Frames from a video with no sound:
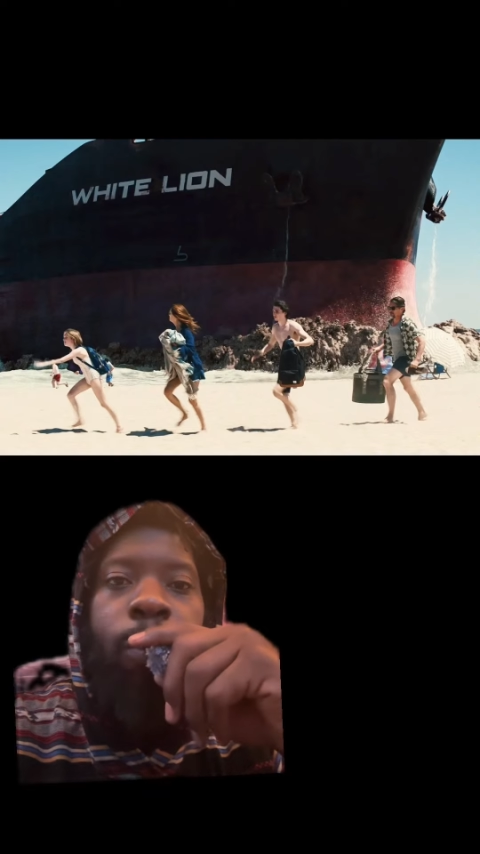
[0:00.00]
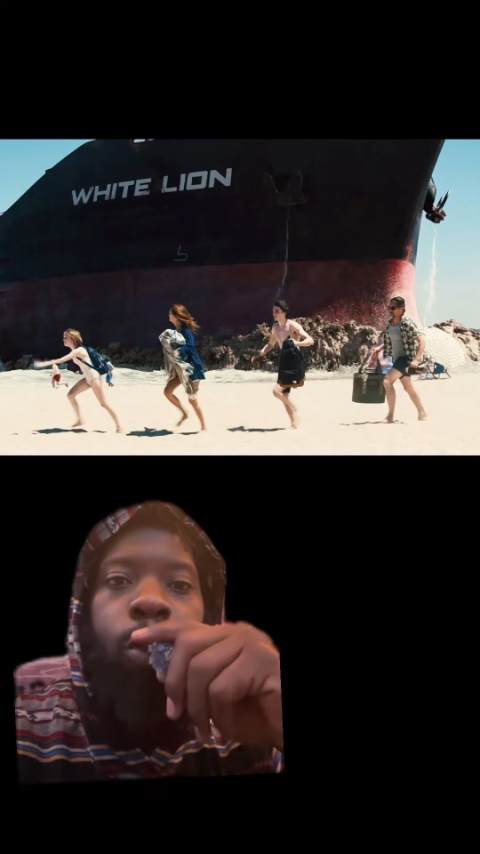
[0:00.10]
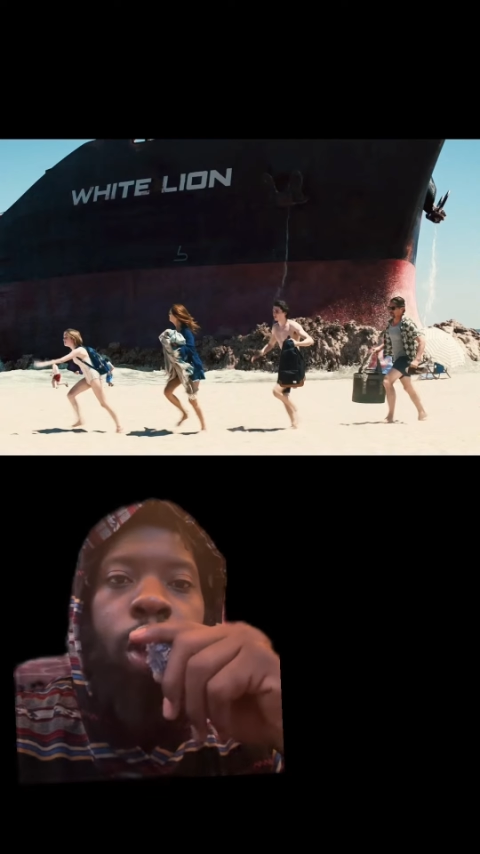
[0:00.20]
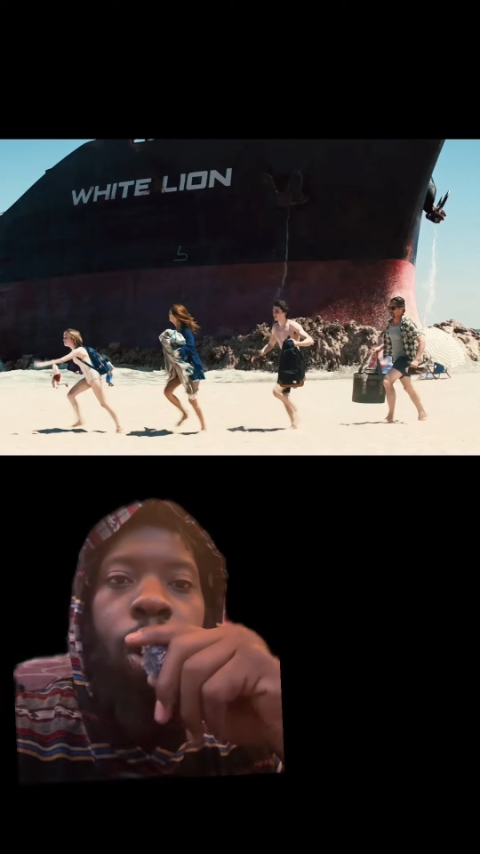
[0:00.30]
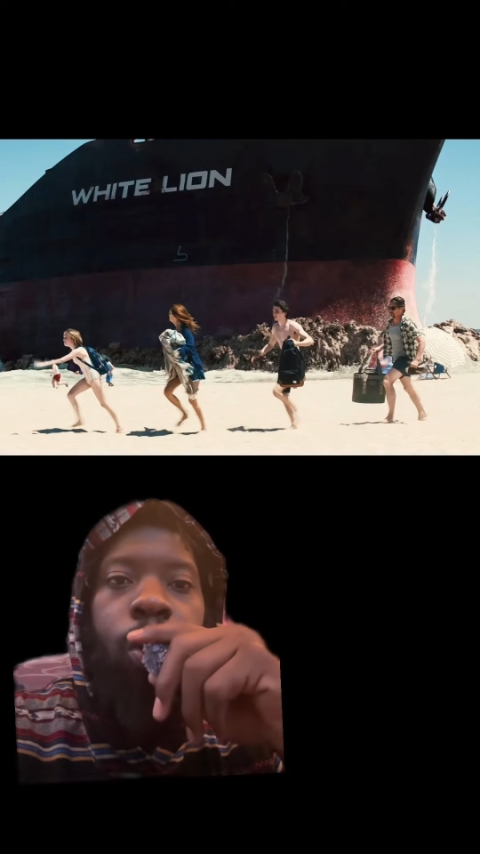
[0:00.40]

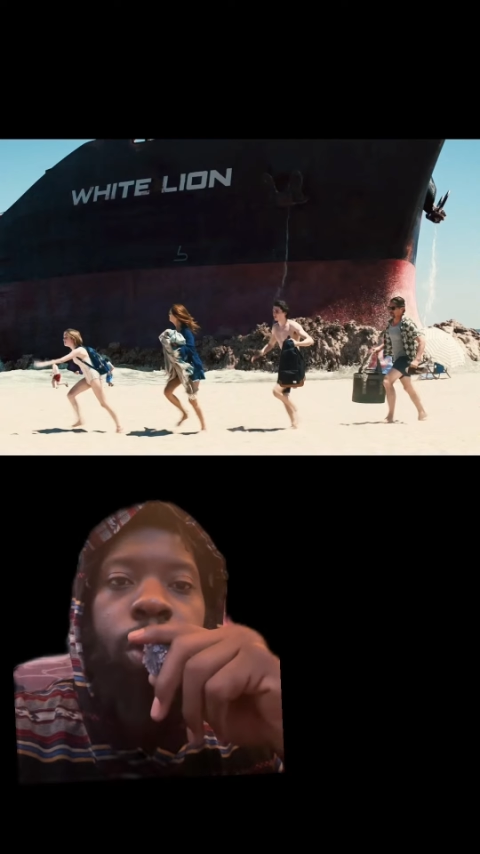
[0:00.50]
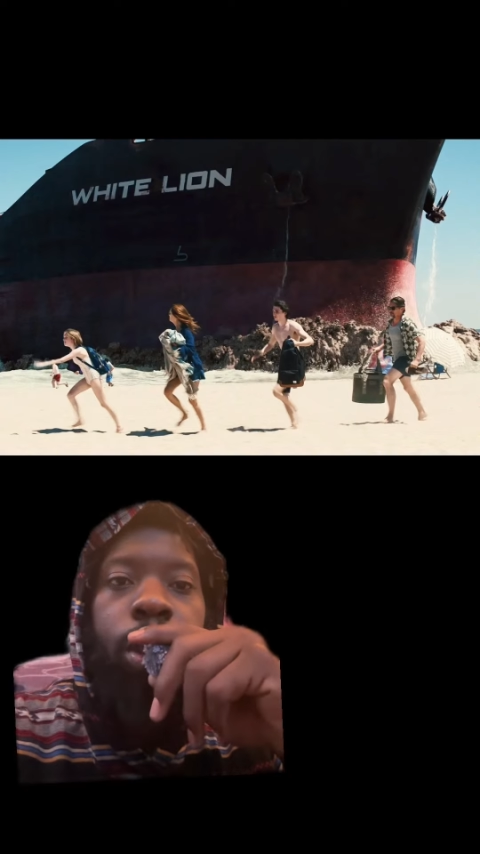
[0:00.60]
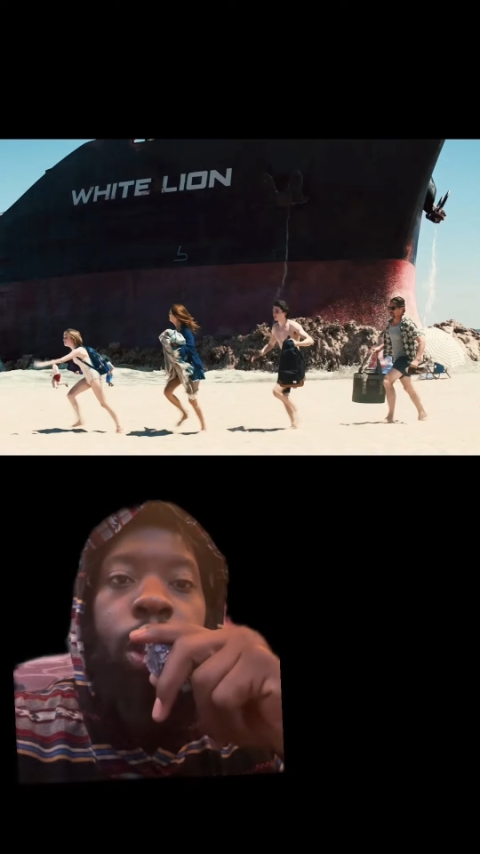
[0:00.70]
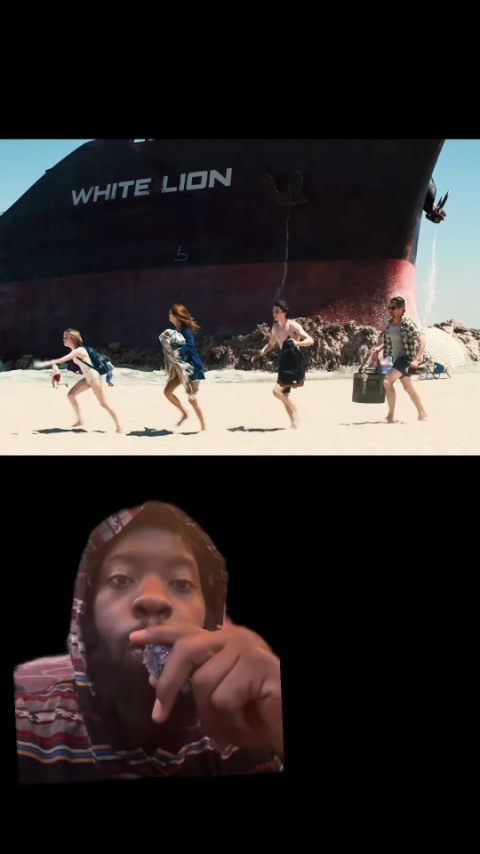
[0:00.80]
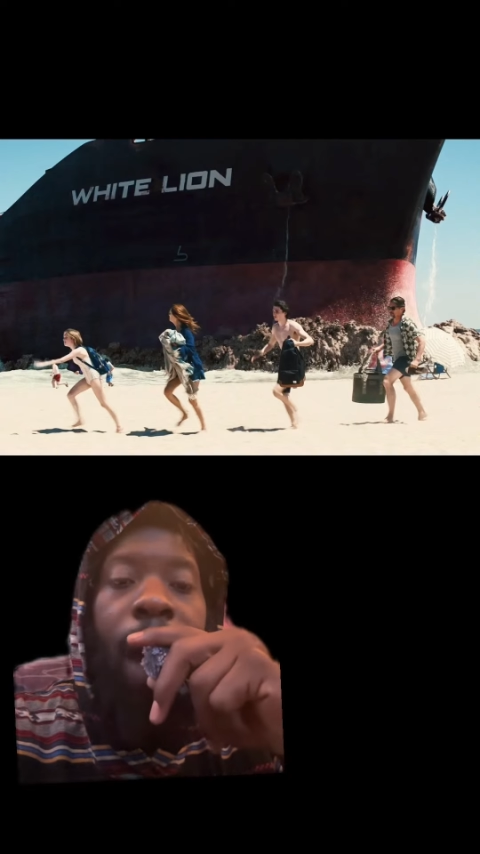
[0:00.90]
was called
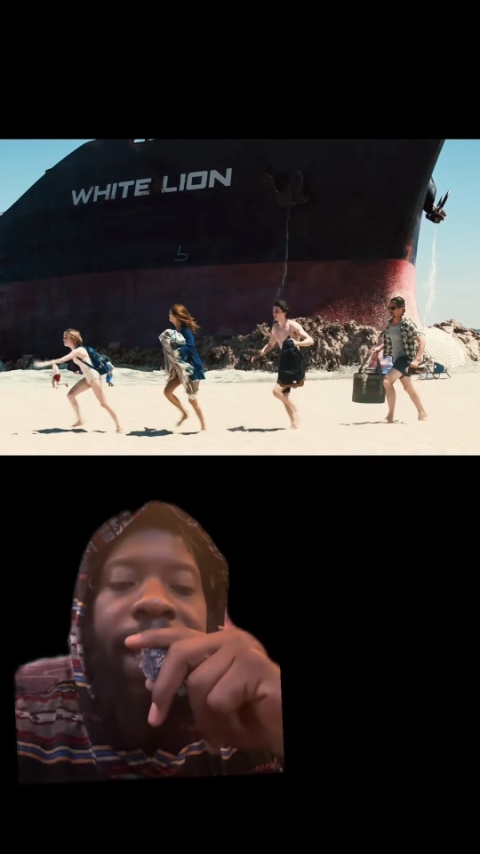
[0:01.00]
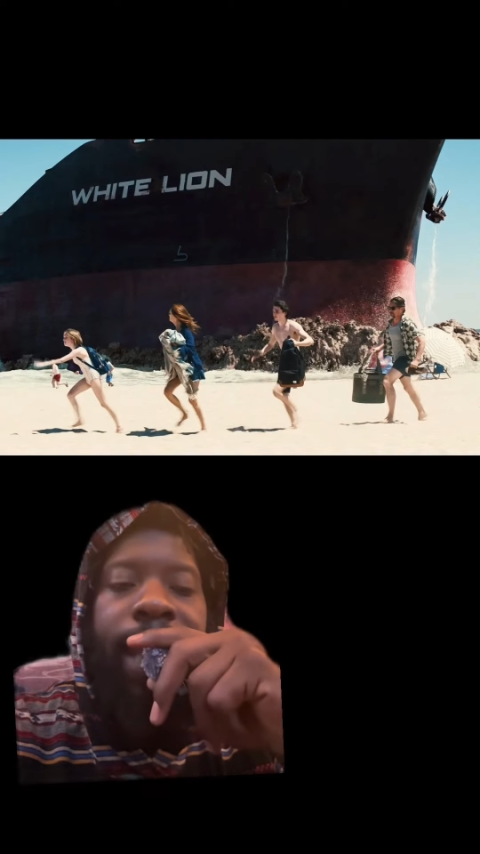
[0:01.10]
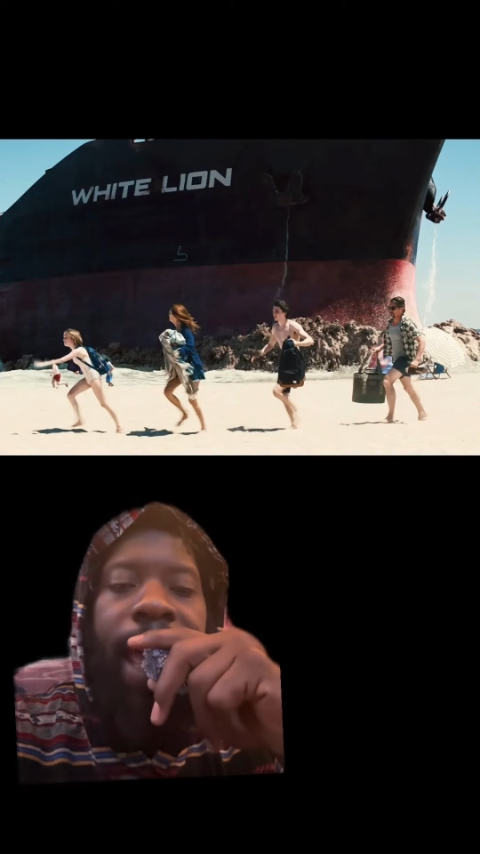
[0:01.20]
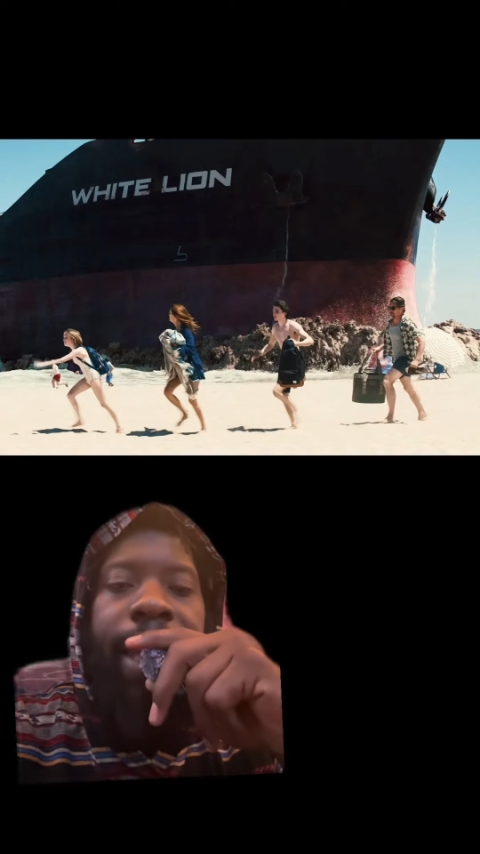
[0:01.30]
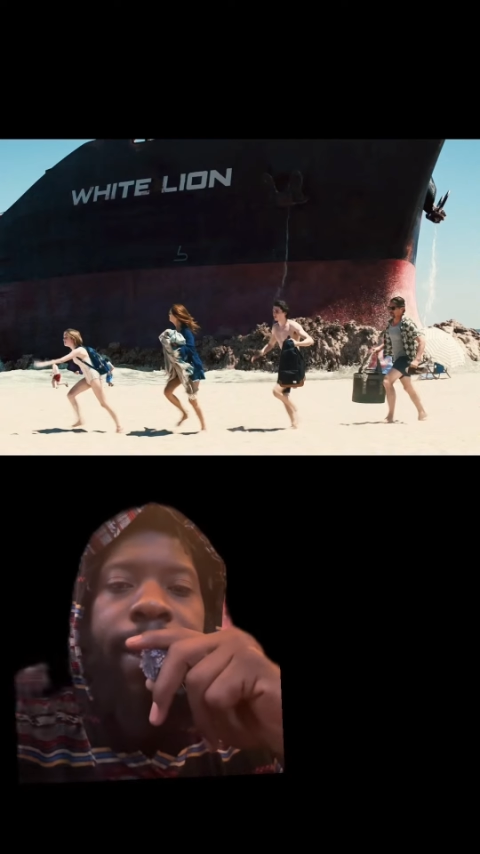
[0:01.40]
the White
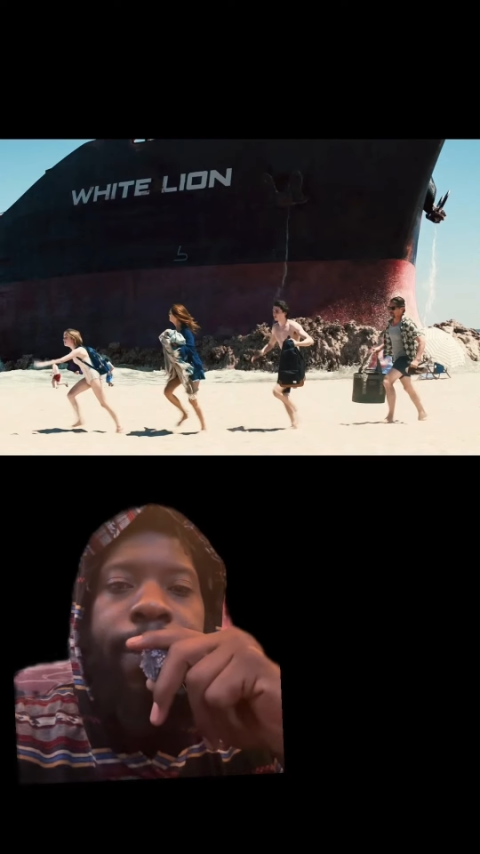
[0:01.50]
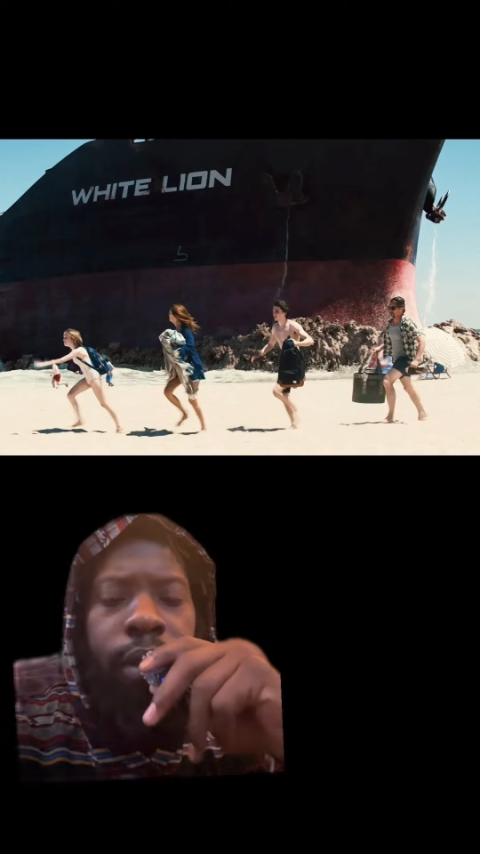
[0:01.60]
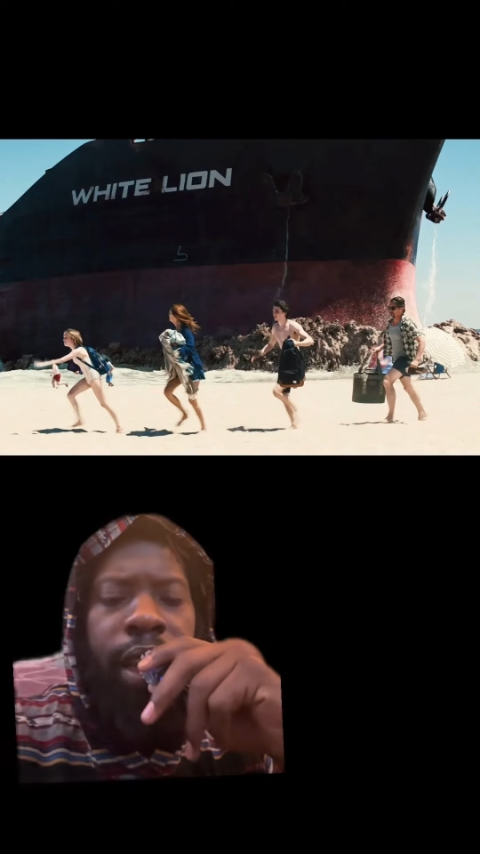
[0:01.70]
Lion.